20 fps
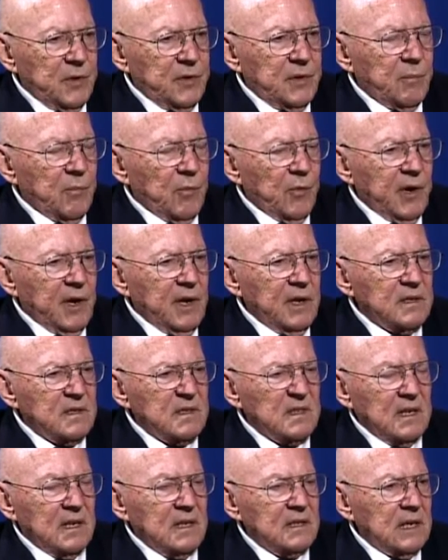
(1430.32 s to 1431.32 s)
the Marines,
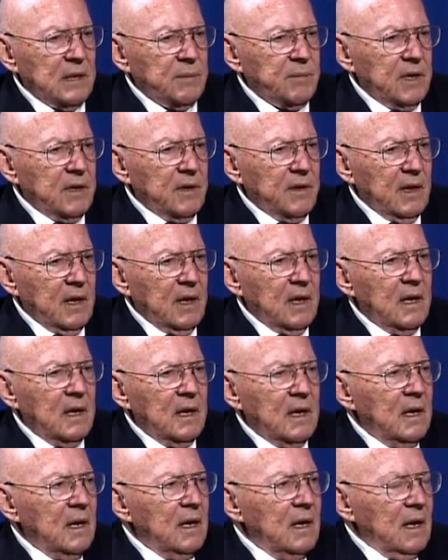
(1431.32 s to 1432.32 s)
and they sent me to the
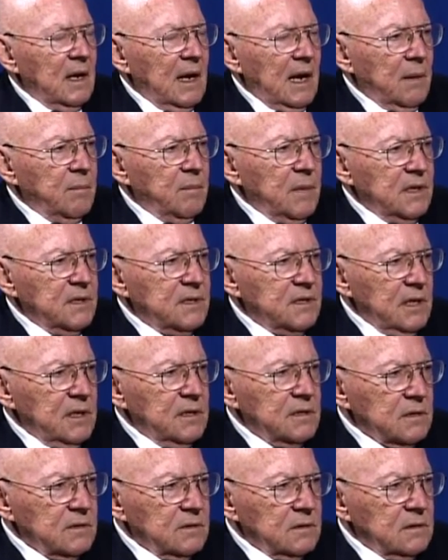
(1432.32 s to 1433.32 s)
NBC
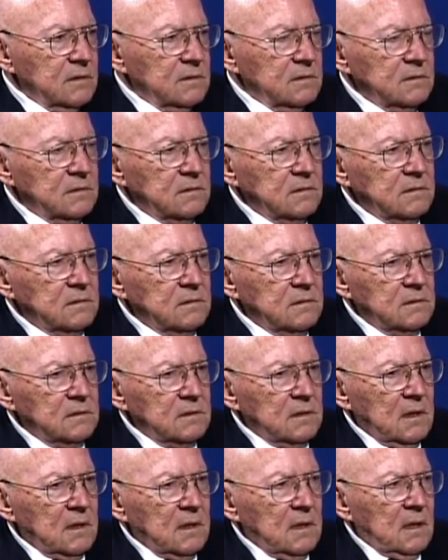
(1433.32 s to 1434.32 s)
school.
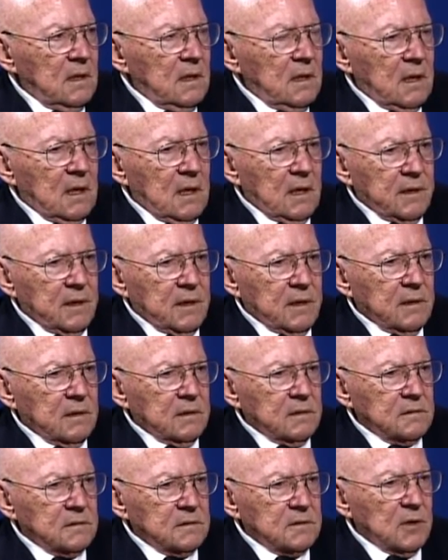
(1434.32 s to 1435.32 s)
And
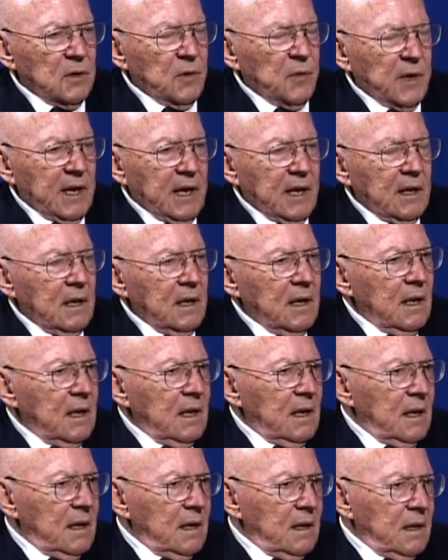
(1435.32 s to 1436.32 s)
so when I
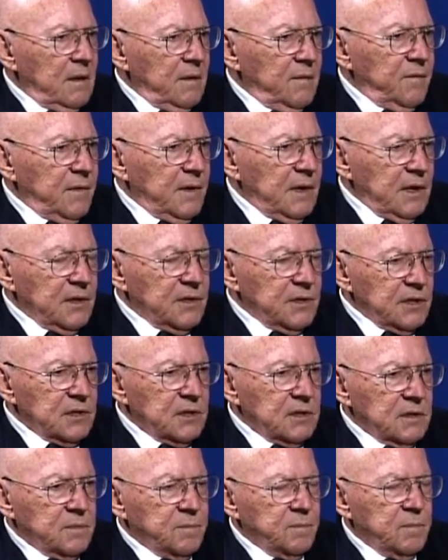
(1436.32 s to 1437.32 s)
finished
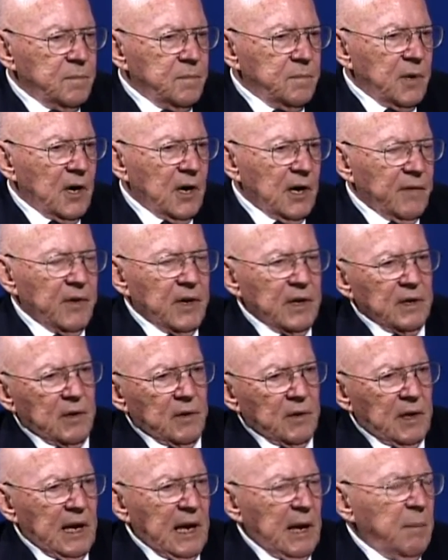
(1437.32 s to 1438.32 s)
this part of it and
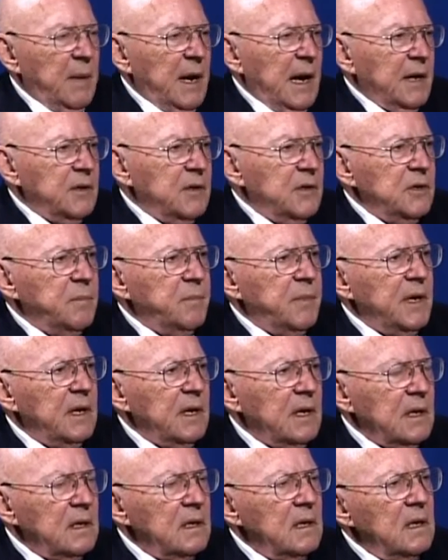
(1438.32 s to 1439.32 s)
came back to
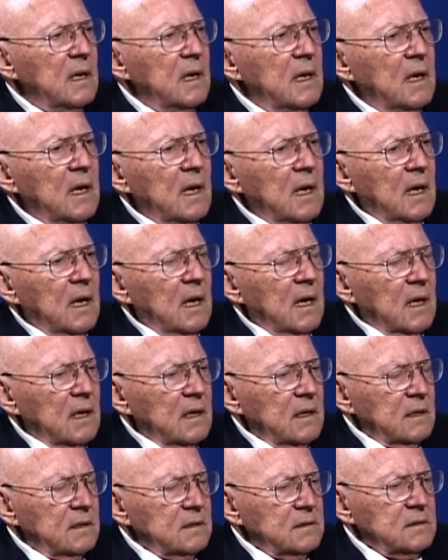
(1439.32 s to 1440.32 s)
Japan,
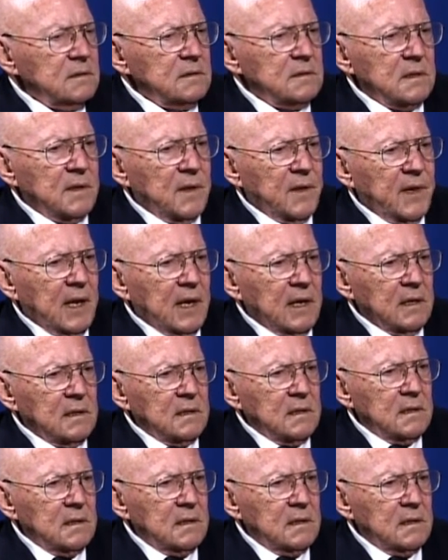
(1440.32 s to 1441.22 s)
then